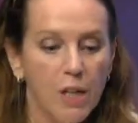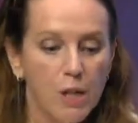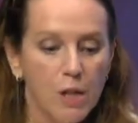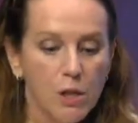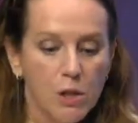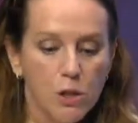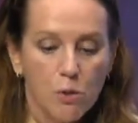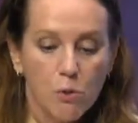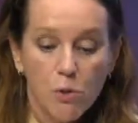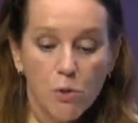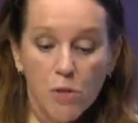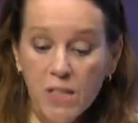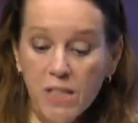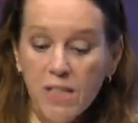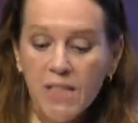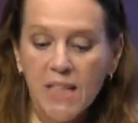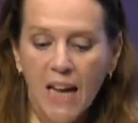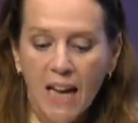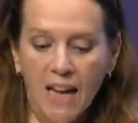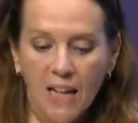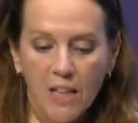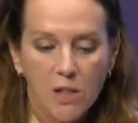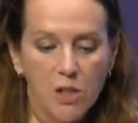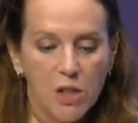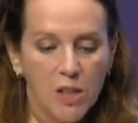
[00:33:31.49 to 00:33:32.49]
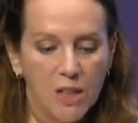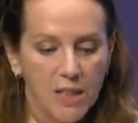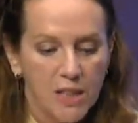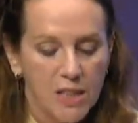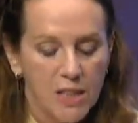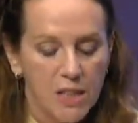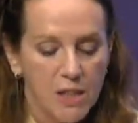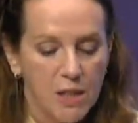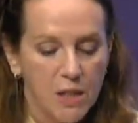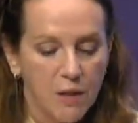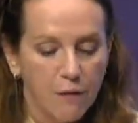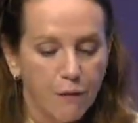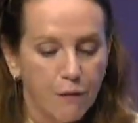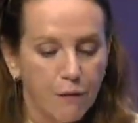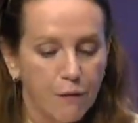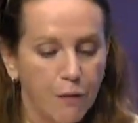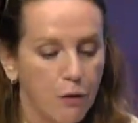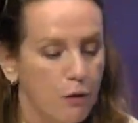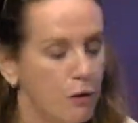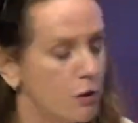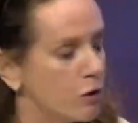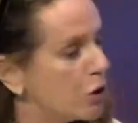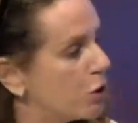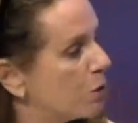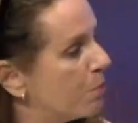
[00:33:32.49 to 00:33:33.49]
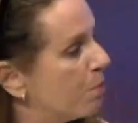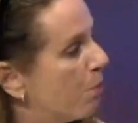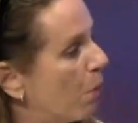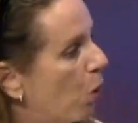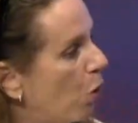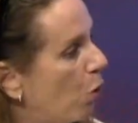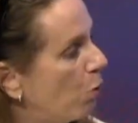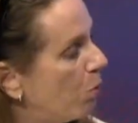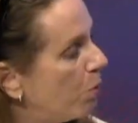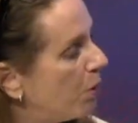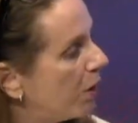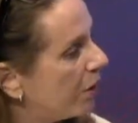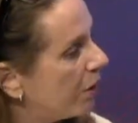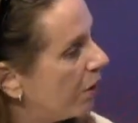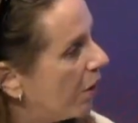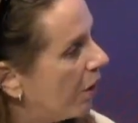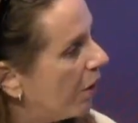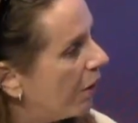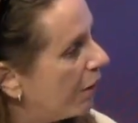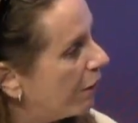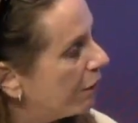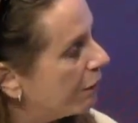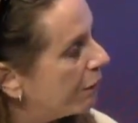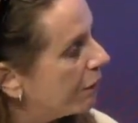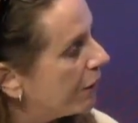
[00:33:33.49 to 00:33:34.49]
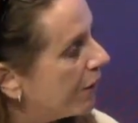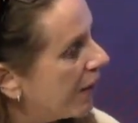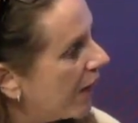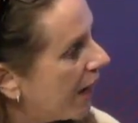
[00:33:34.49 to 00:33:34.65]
So this actually is the first moment of